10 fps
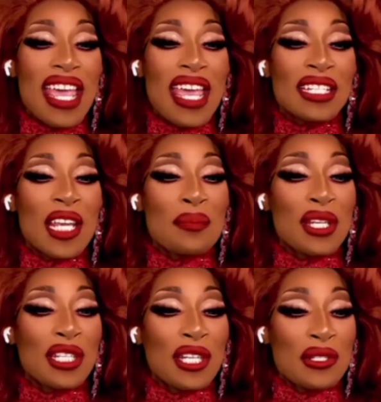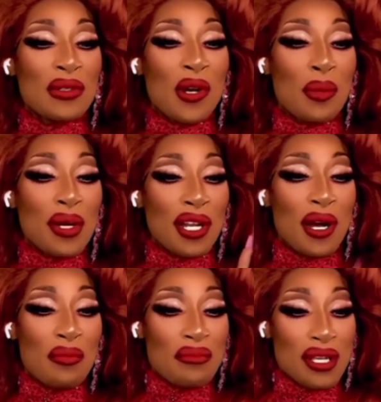said keep it cute or put
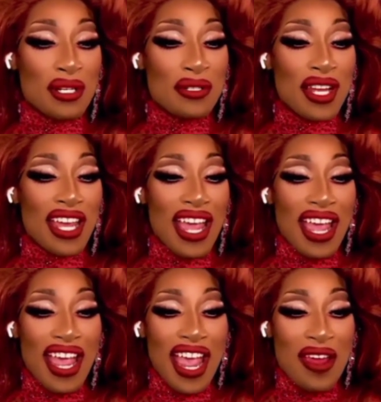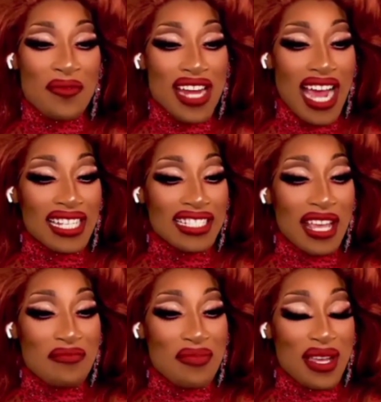it on mute. And when I
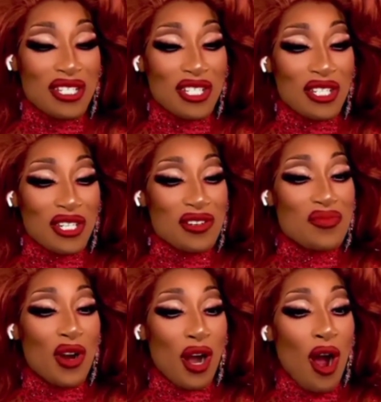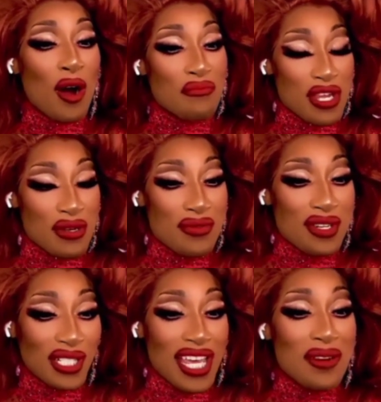say bitch, you were on
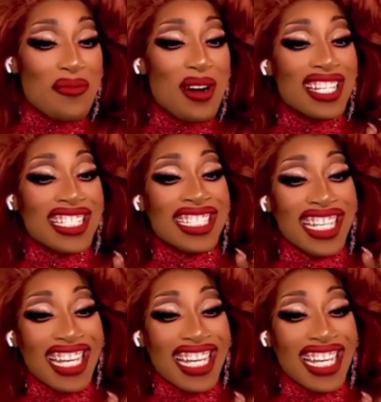mute. It was.